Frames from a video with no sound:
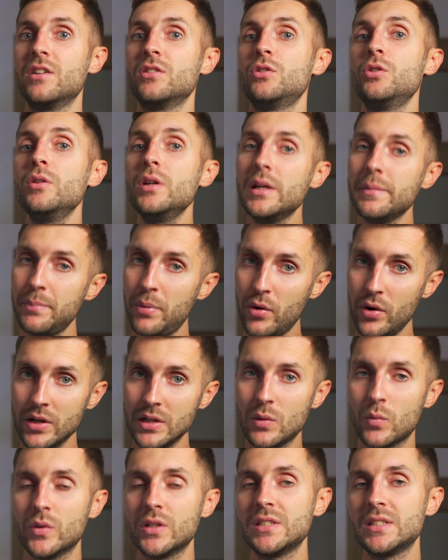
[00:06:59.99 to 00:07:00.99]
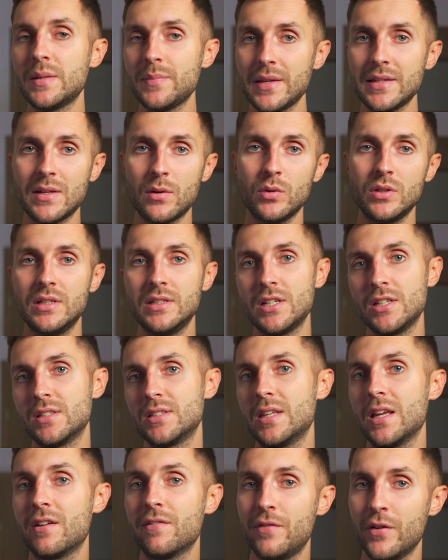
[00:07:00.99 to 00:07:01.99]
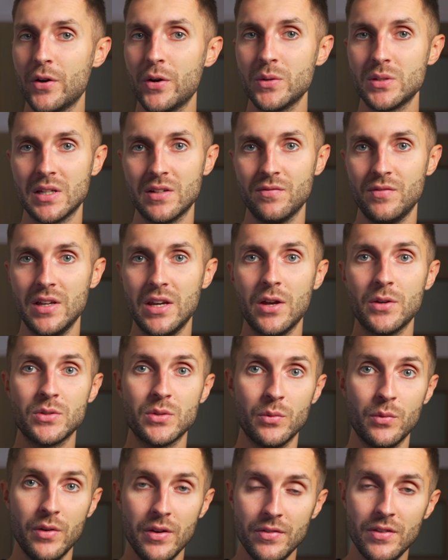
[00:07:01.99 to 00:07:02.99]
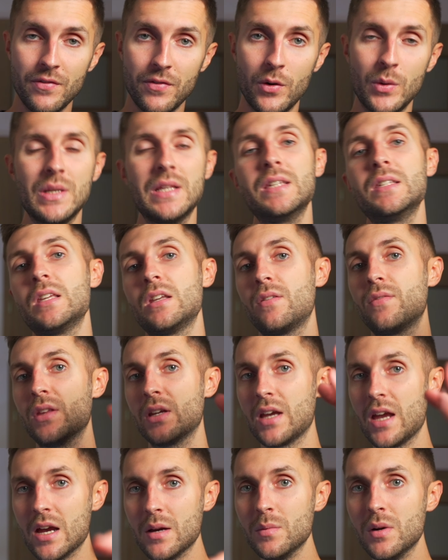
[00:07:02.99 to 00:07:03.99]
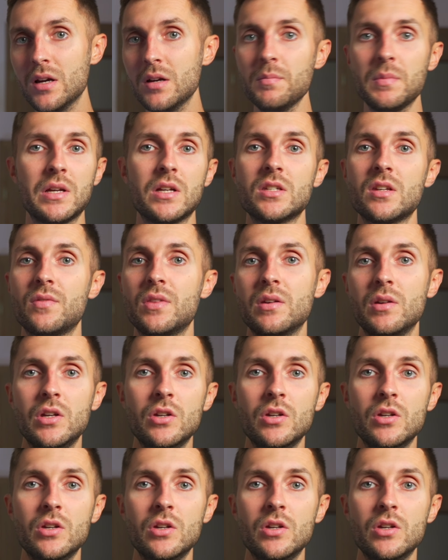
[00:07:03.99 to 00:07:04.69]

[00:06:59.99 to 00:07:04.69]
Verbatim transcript: To the point where sometimes I would just take photos and videos with the phone instead of the camera because of the